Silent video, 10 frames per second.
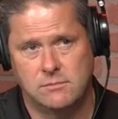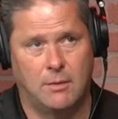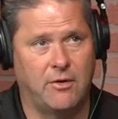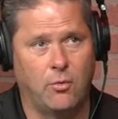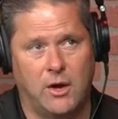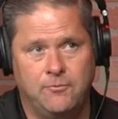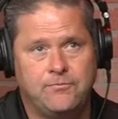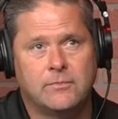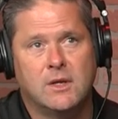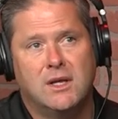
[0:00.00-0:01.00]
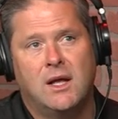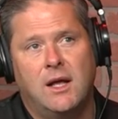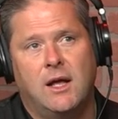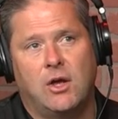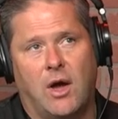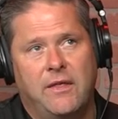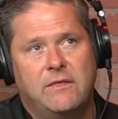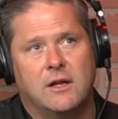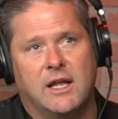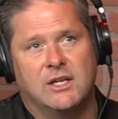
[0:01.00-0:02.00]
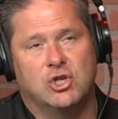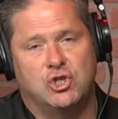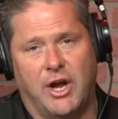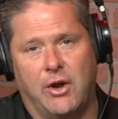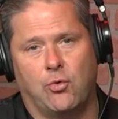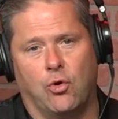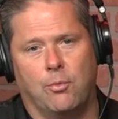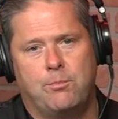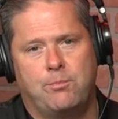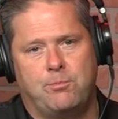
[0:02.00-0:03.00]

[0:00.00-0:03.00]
And by the way, you know, I think that in general,